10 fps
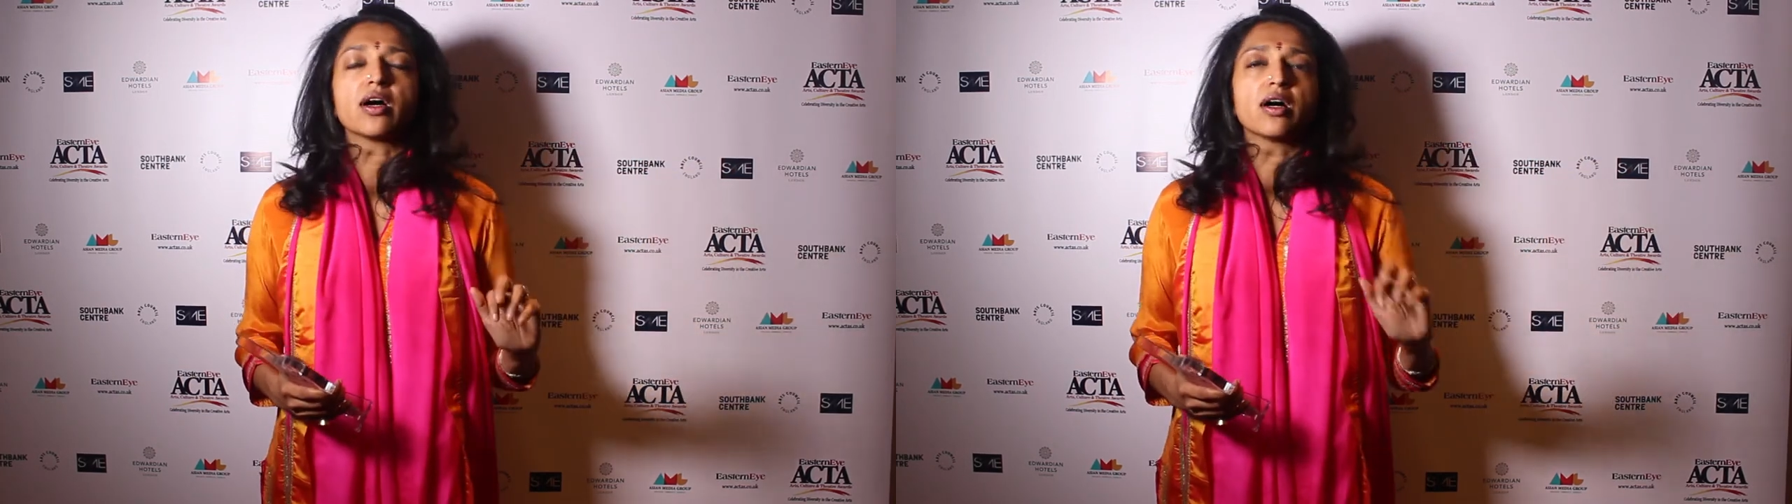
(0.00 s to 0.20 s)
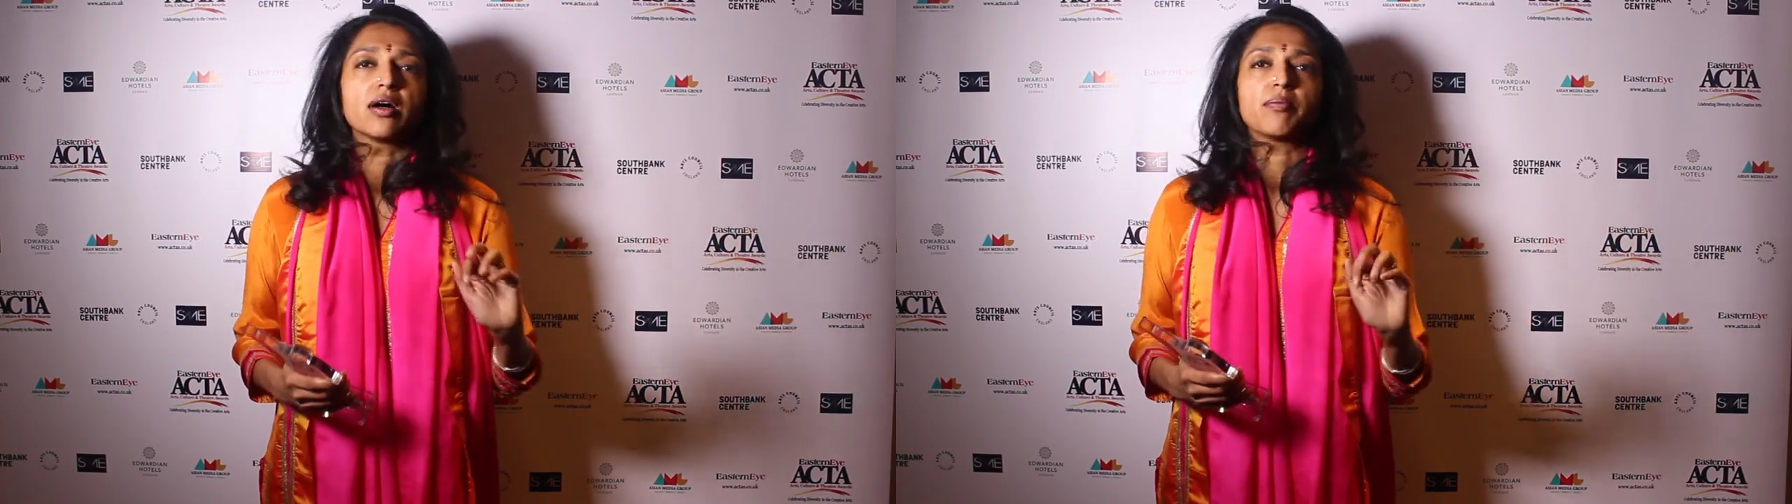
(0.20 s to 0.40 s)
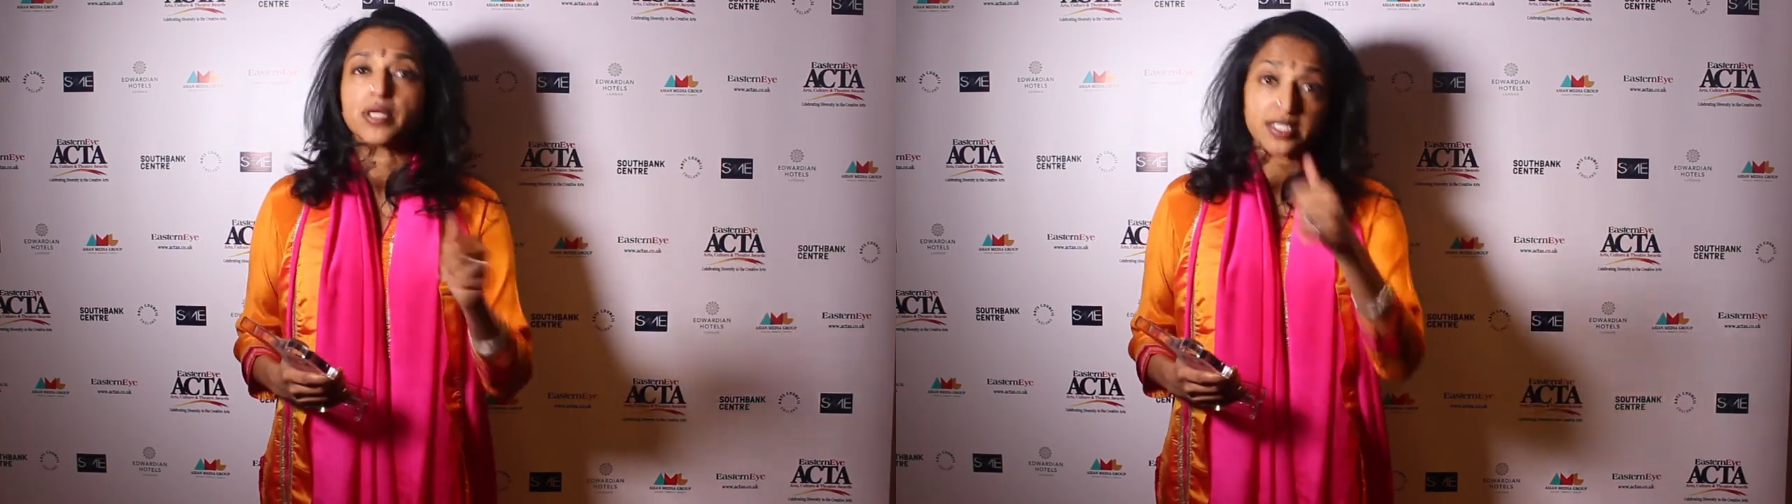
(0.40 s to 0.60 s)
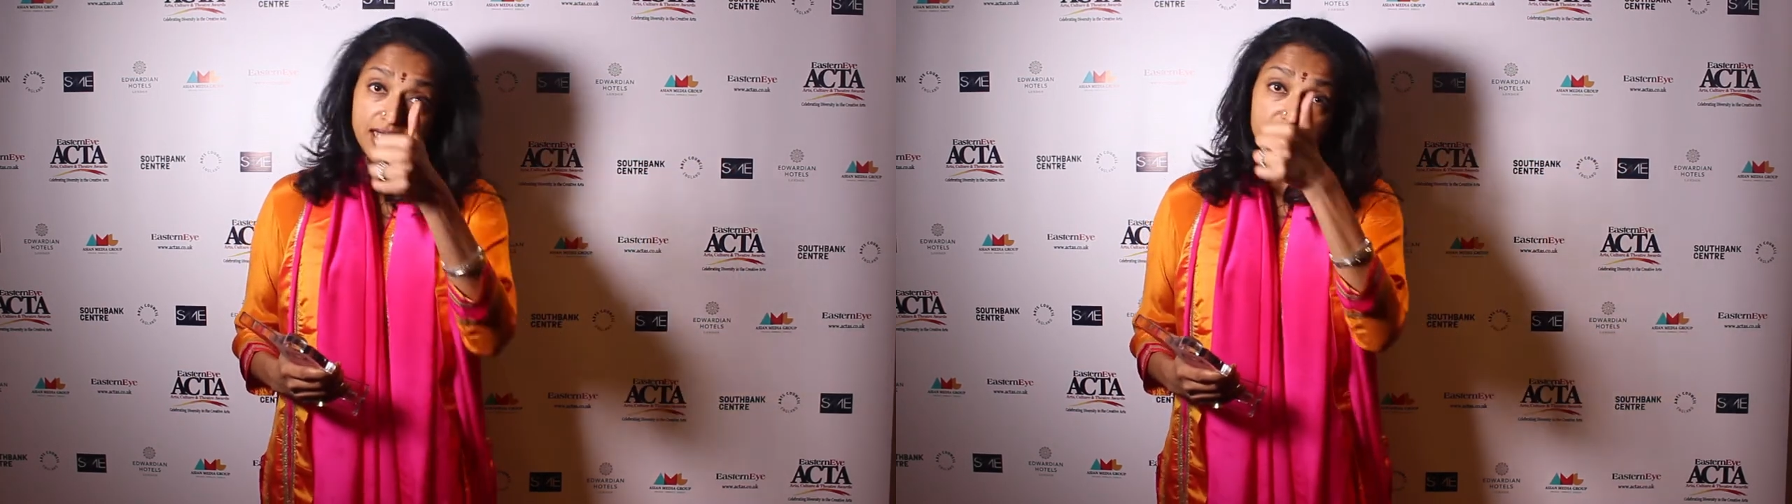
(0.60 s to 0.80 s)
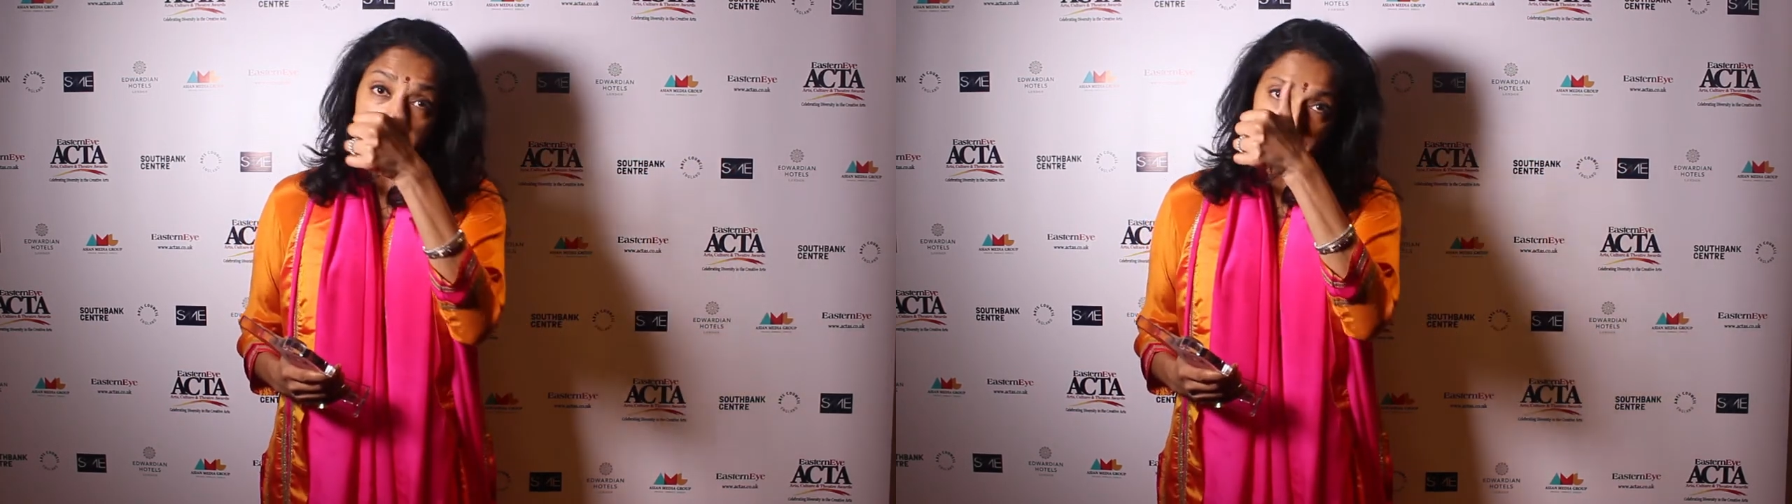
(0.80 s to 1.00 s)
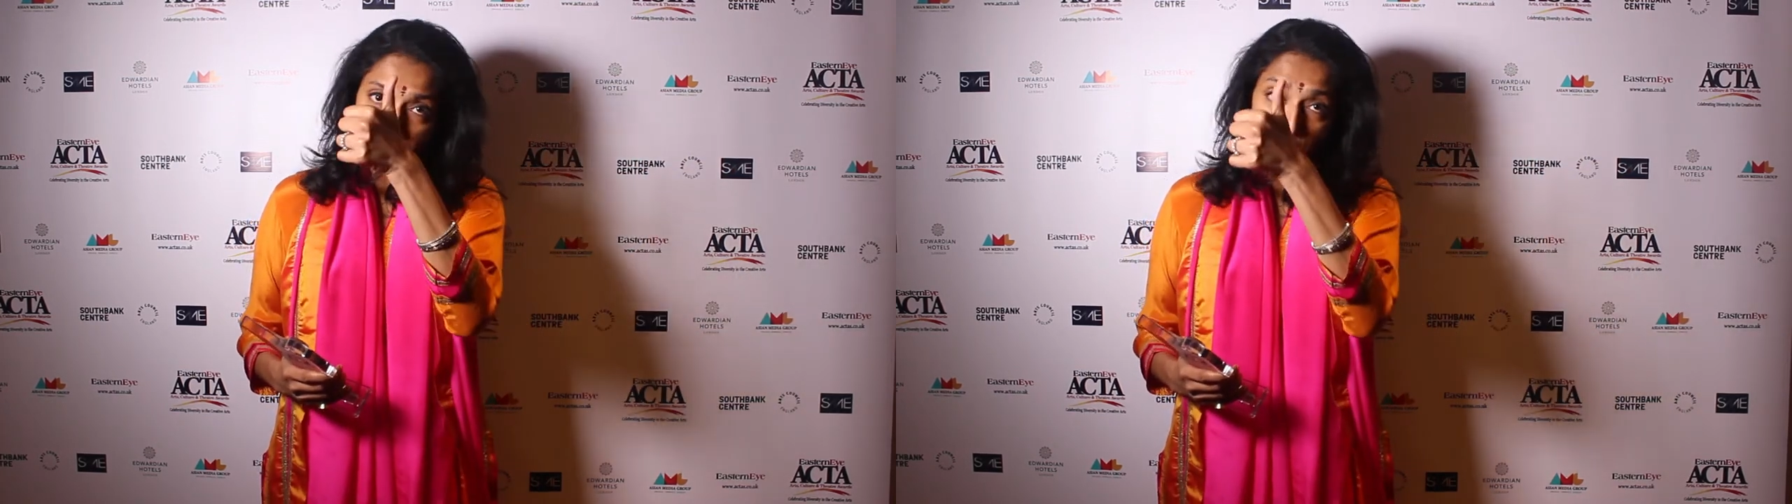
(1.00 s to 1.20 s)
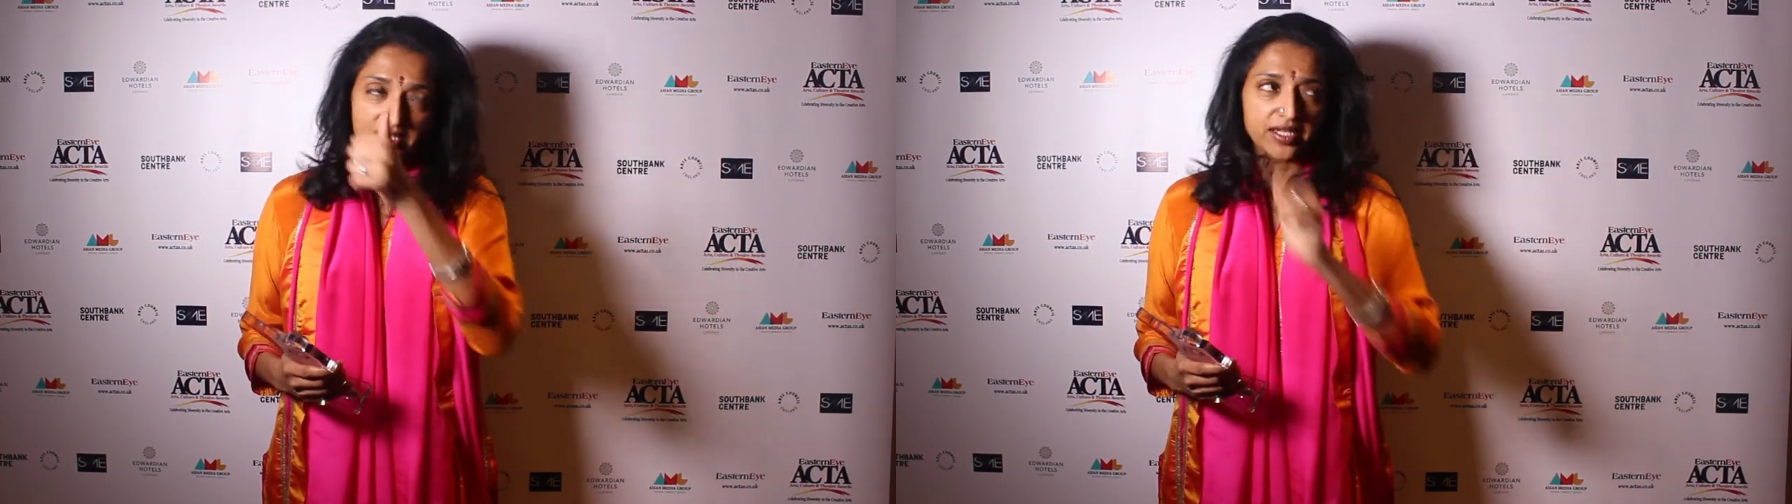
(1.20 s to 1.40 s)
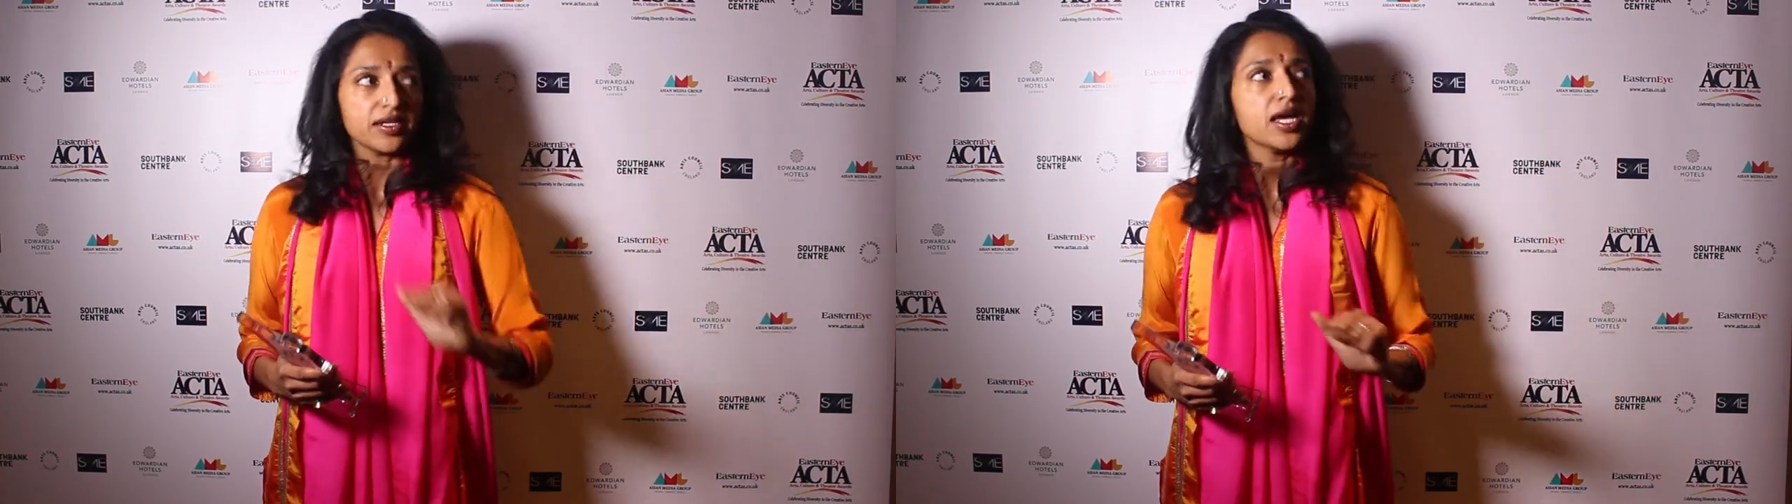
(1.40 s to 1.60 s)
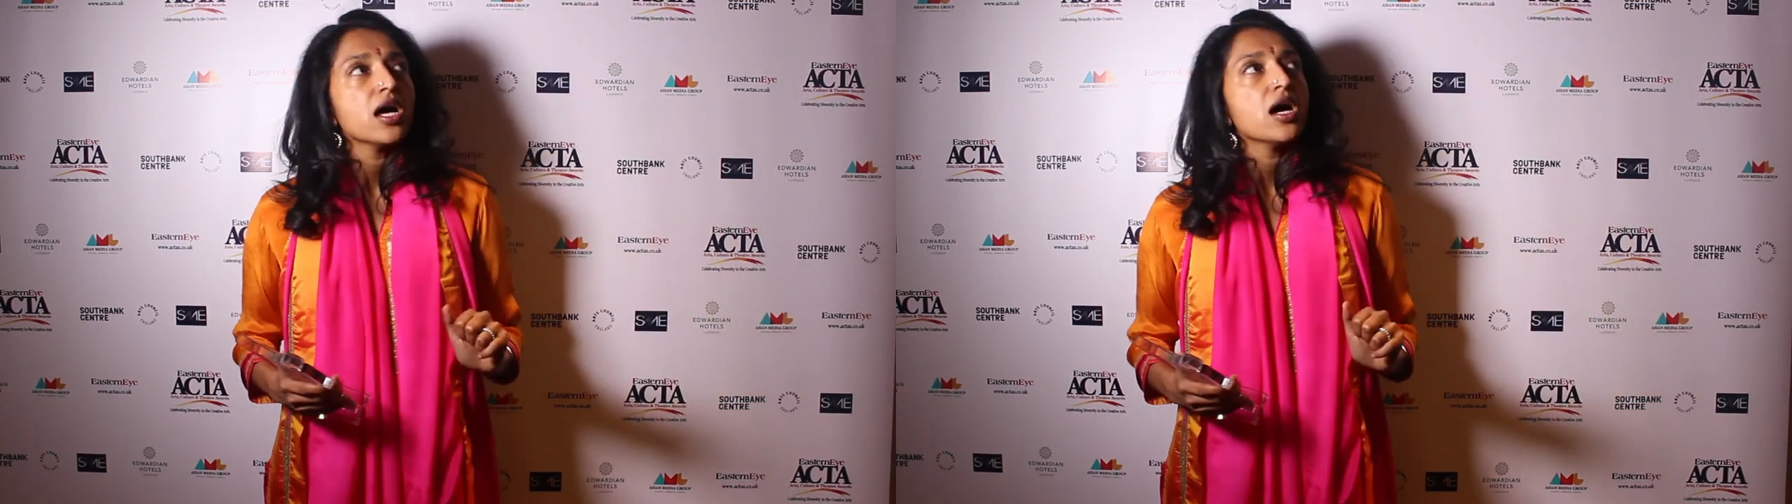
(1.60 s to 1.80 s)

Uh, but Tez, well done.